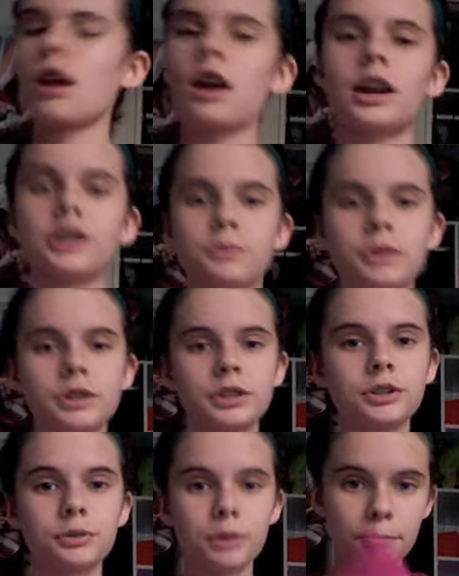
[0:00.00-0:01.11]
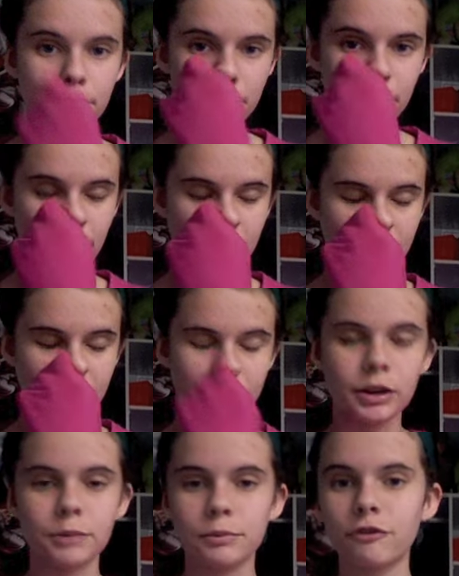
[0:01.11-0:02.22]
I just wanted to do a, um,
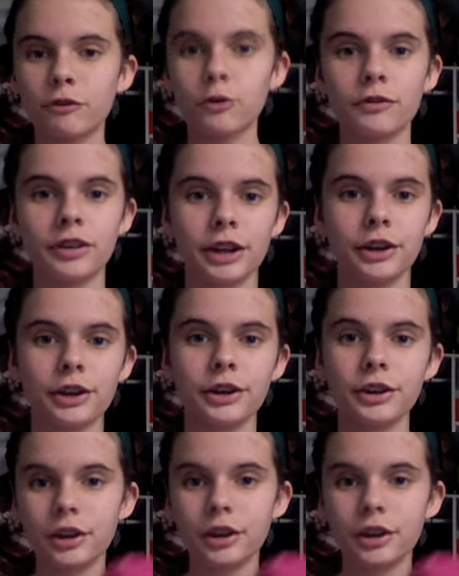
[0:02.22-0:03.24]
a before video